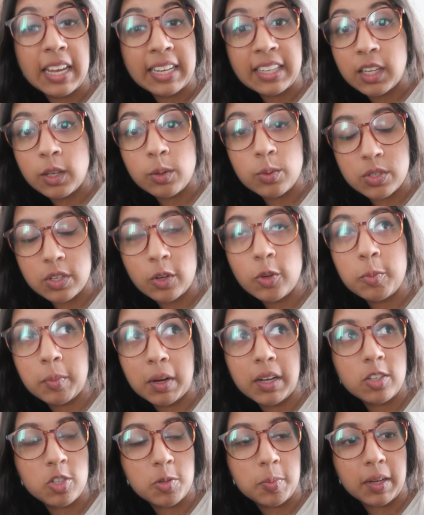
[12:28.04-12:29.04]
Thank you so
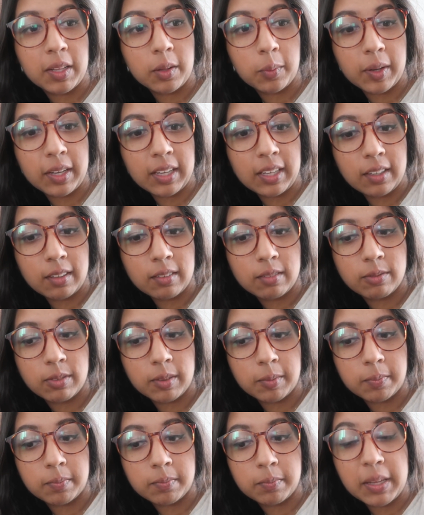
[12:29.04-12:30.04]
much, by the way,
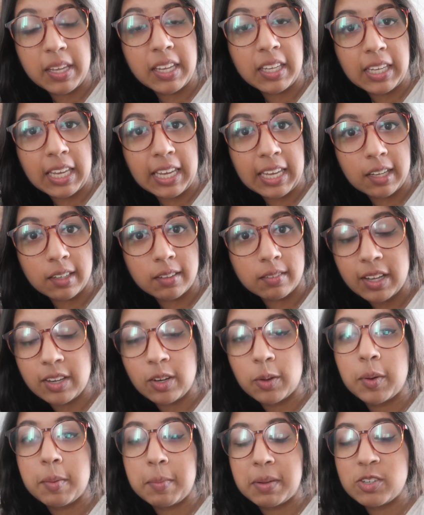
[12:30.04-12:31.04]
for being here. I
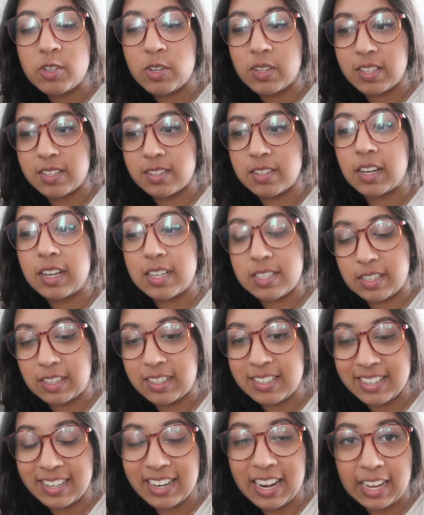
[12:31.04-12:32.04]
know I mentioned the size and
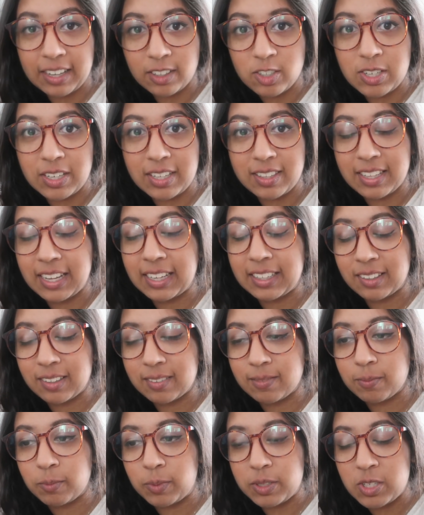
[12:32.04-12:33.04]
I didn't actually thank,
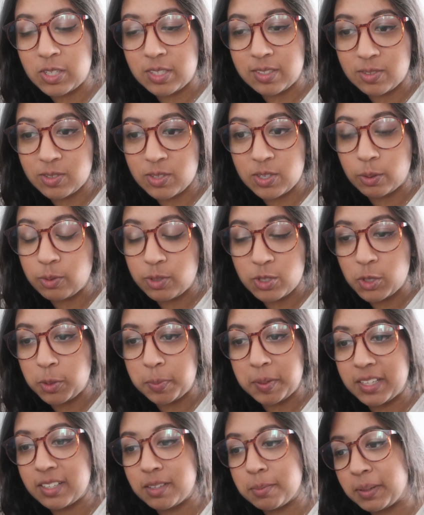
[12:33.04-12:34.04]
which is so
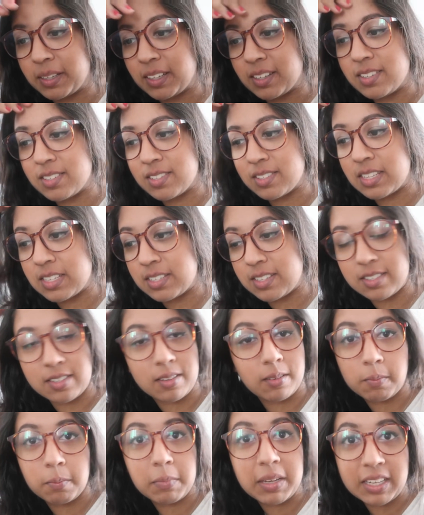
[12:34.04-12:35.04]
stupid because this
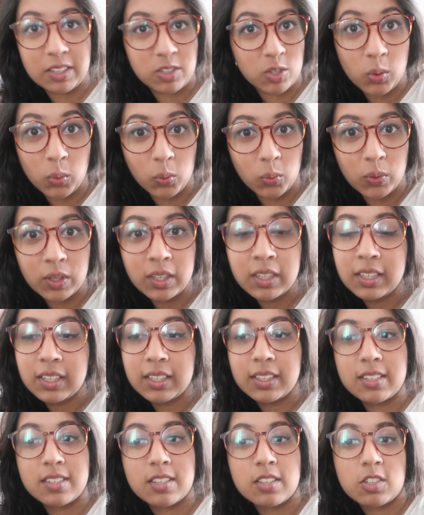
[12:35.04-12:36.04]
isn't me at all.
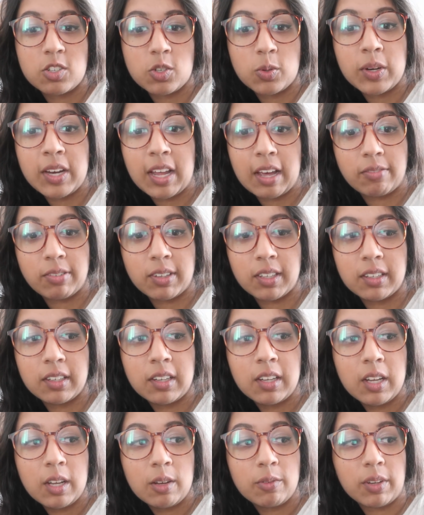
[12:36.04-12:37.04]
This is a joint effort
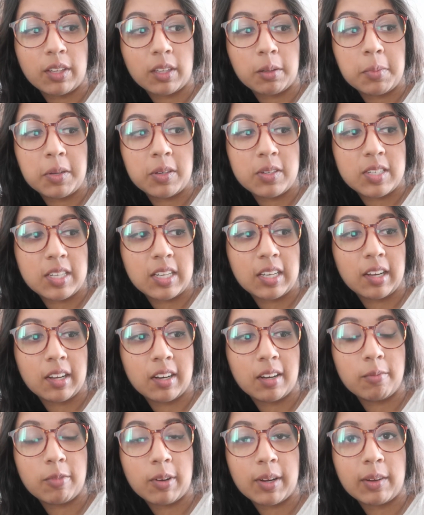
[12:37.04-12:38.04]
for the community
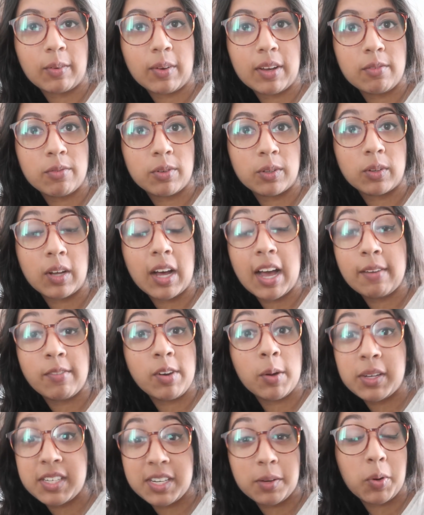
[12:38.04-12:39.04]
and I'm very grateful. I have
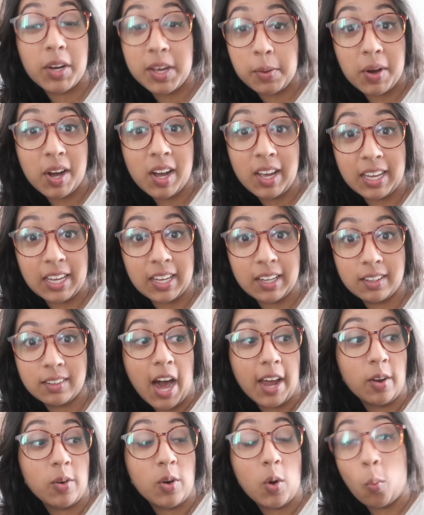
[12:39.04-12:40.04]
no idea why you are here.
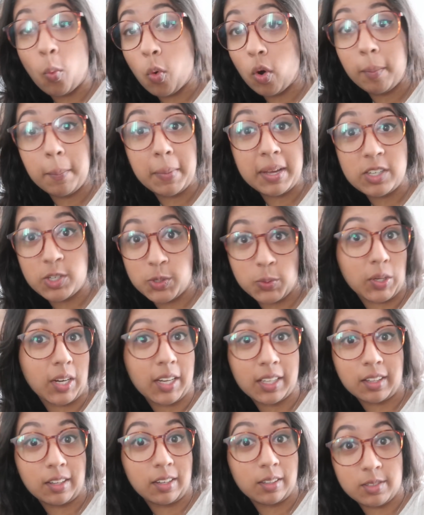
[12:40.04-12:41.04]
I don't know what made you
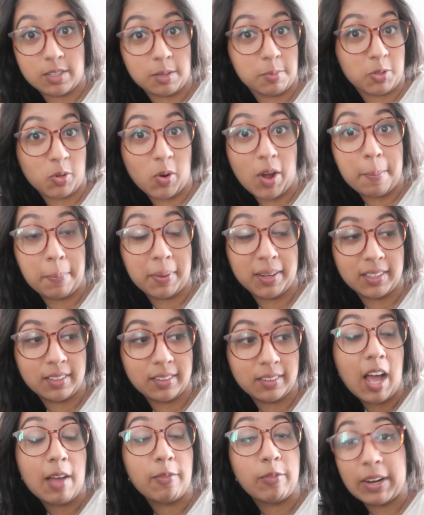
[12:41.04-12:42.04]
click the little subscribe
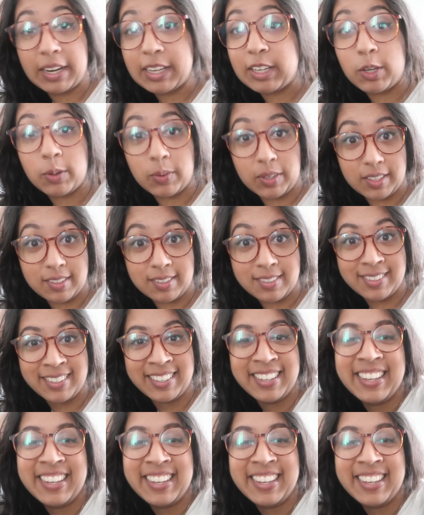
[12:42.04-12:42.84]
button. I'm very curious.